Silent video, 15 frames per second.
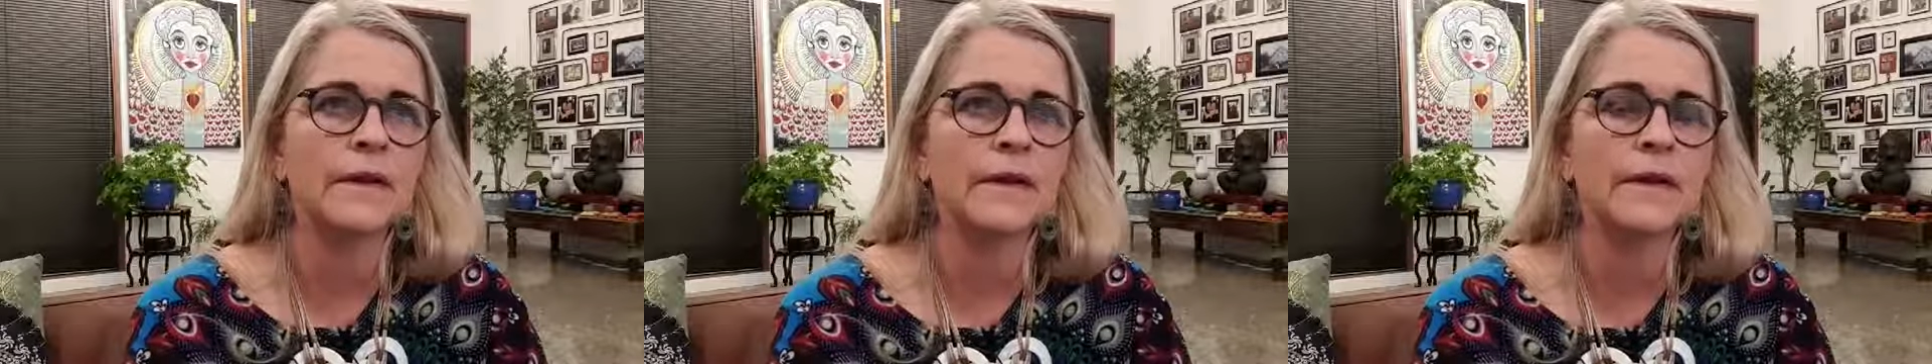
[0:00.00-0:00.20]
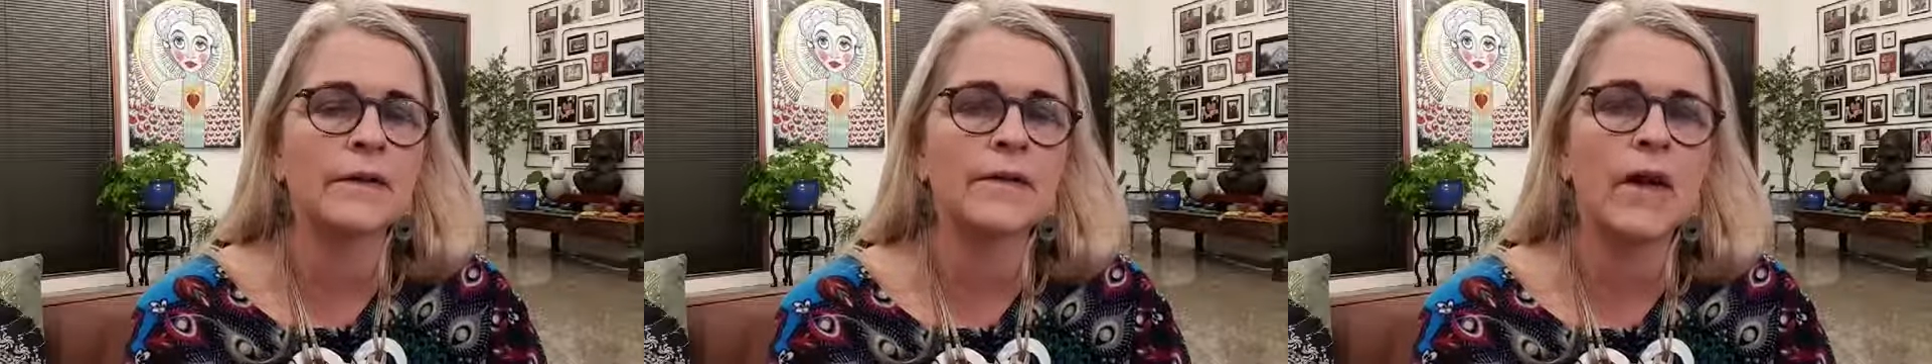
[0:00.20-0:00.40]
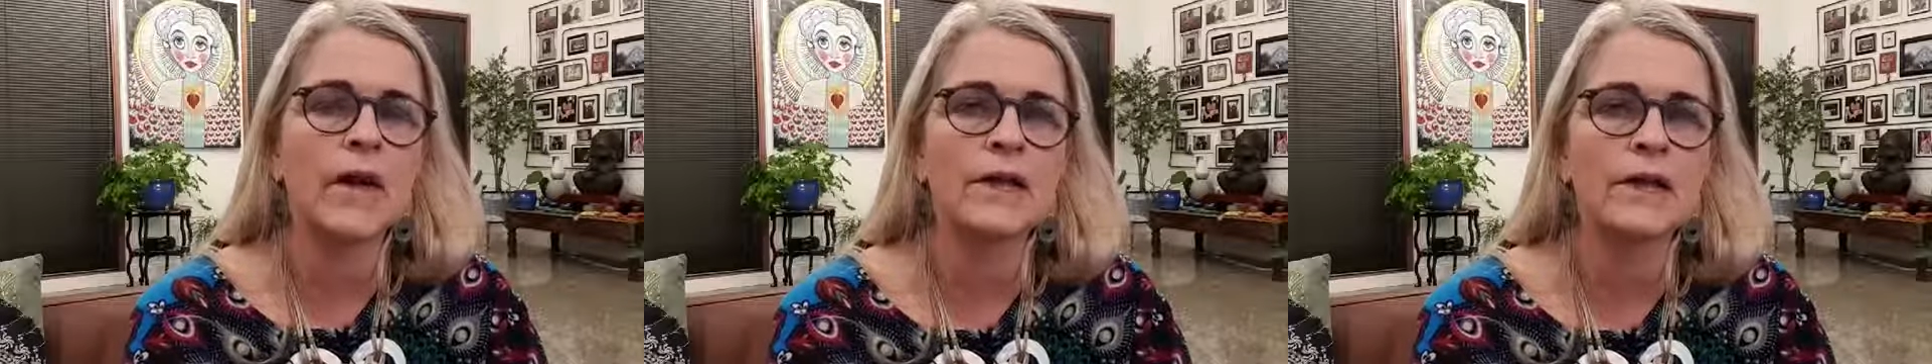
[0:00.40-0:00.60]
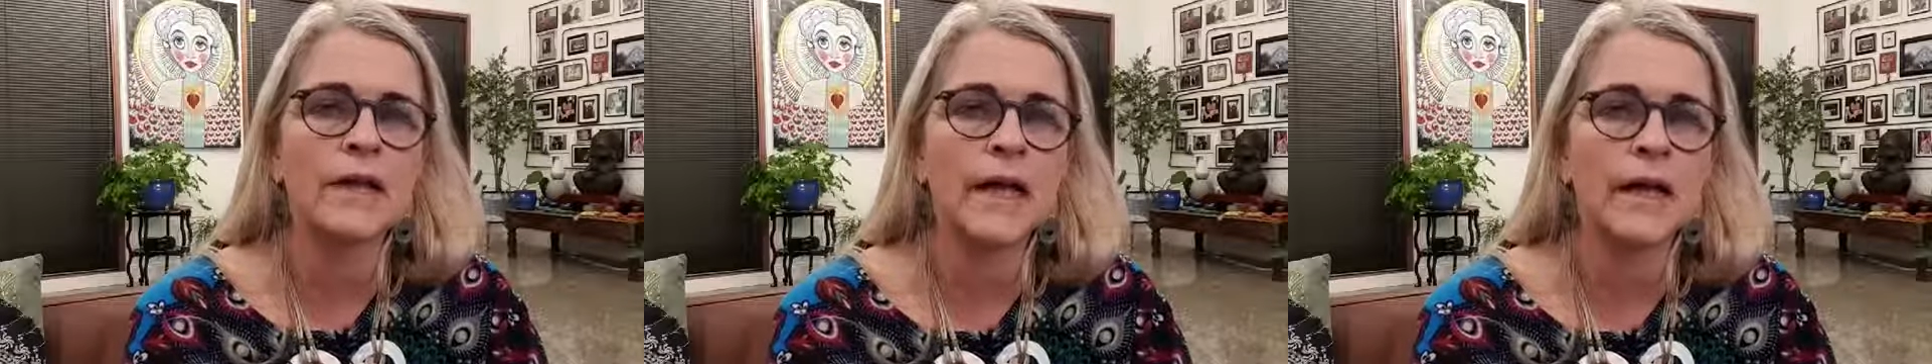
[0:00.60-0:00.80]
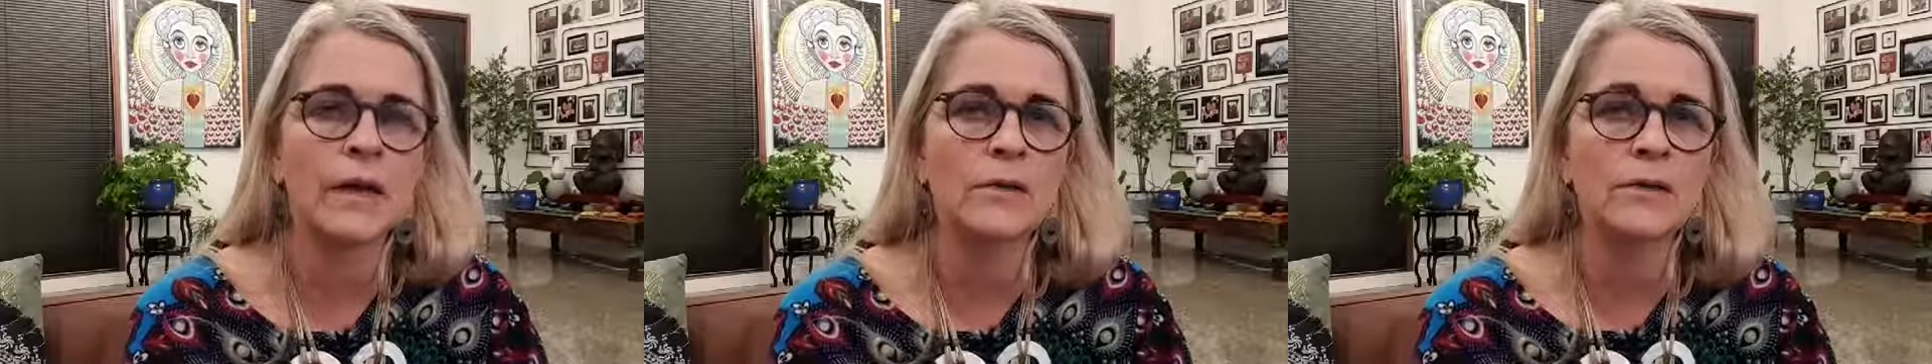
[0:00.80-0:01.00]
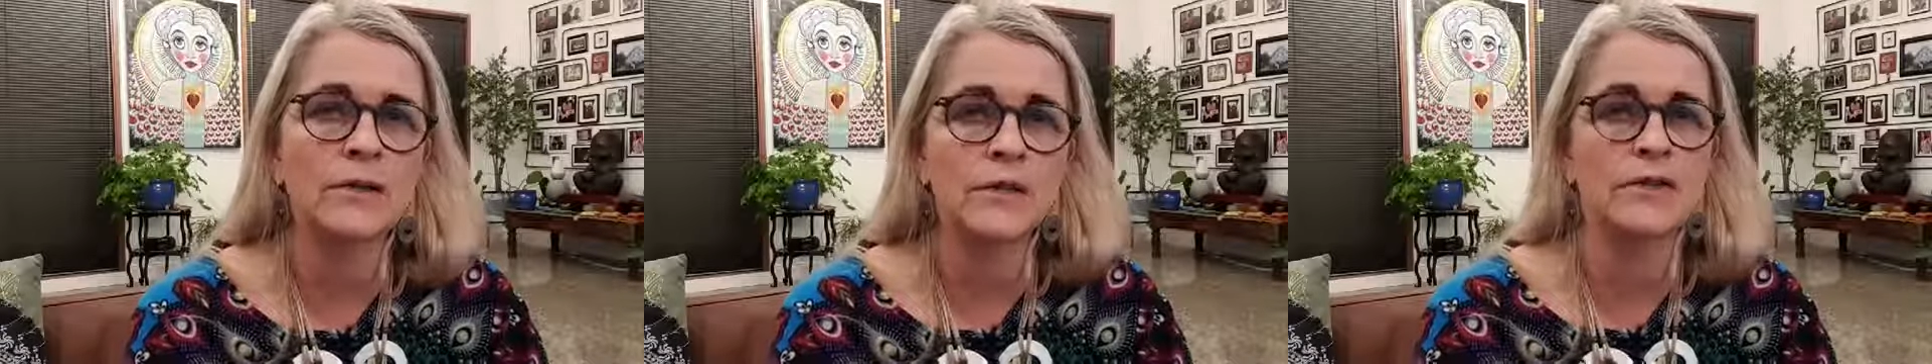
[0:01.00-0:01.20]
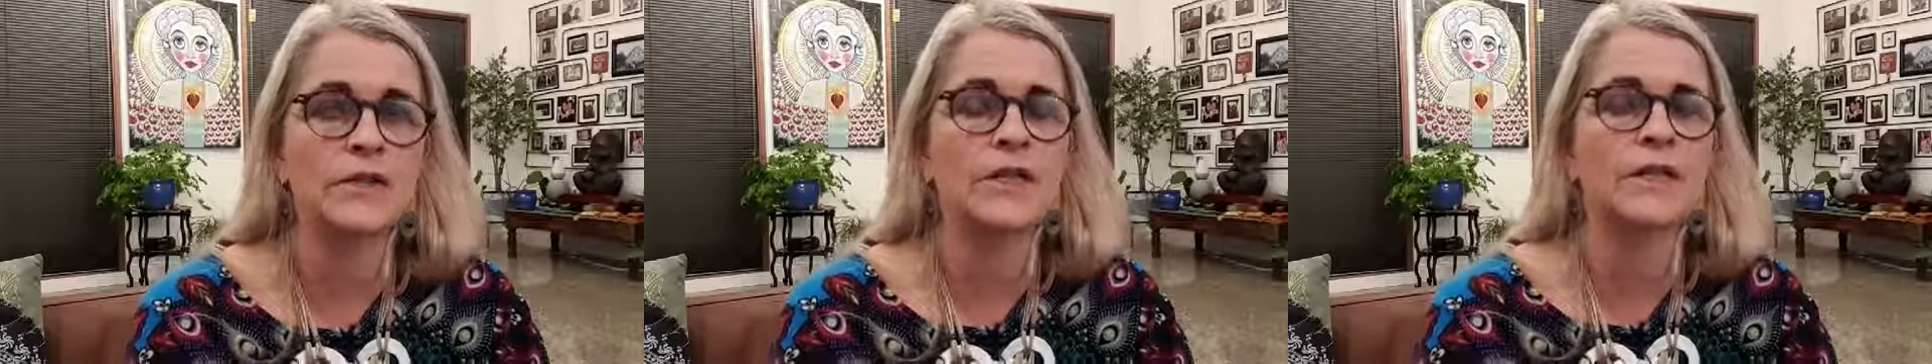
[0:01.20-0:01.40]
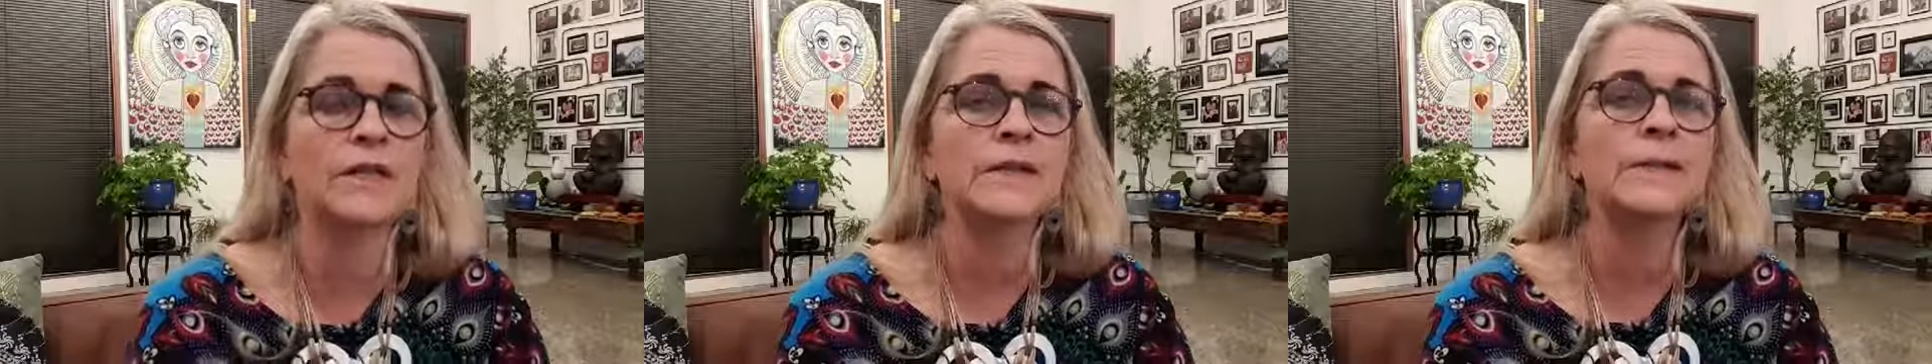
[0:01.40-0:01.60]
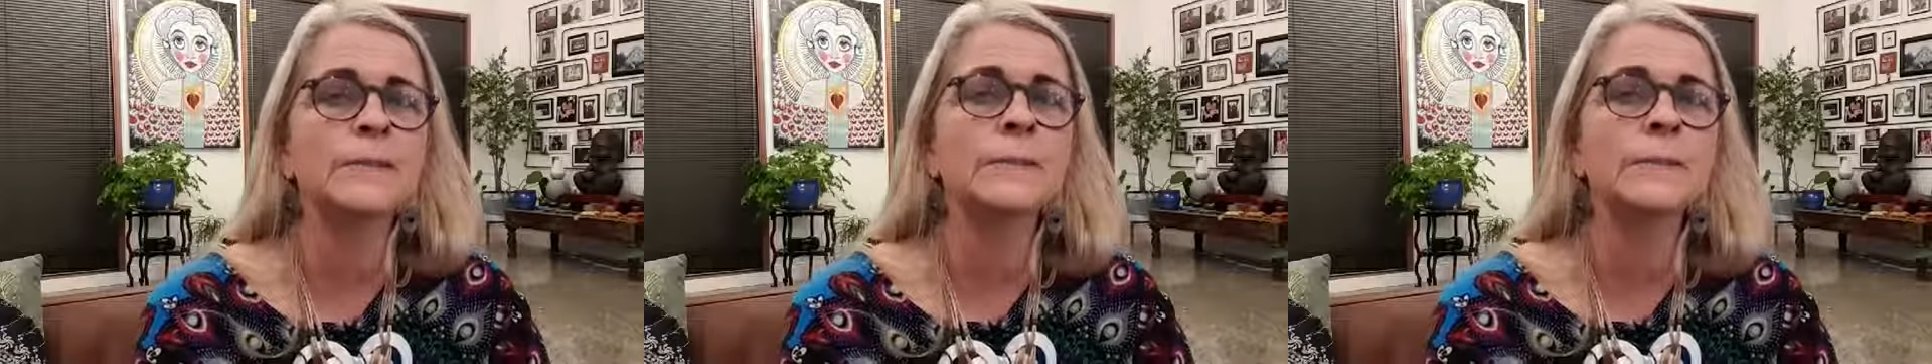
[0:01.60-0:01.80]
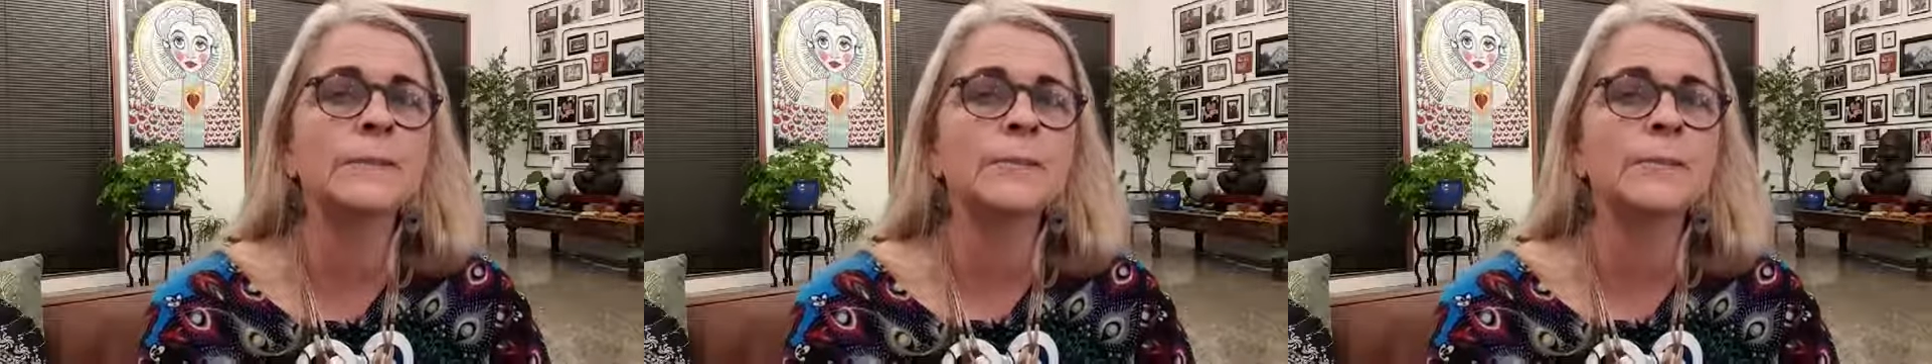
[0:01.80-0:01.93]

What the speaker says: right now, this year.